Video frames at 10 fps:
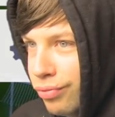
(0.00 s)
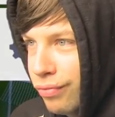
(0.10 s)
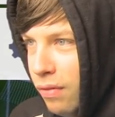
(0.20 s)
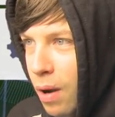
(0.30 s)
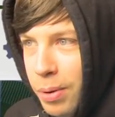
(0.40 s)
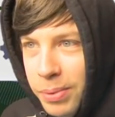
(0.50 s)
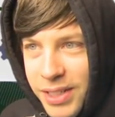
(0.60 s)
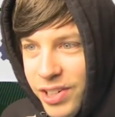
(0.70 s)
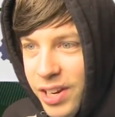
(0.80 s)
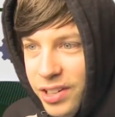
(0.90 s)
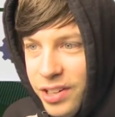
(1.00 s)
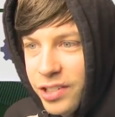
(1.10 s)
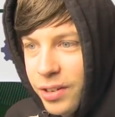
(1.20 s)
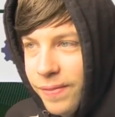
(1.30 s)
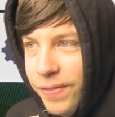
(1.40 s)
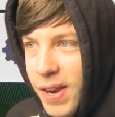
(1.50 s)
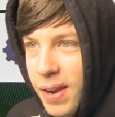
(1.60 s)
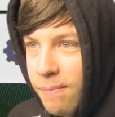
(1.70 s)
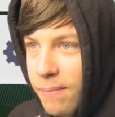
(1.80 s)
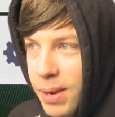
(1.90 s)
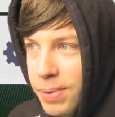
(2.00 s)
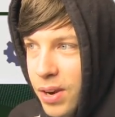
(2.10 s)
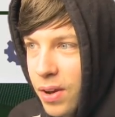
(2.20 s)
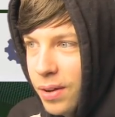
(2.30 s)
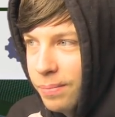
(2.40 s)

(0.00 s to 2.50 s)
Probably changing something. Maybe not.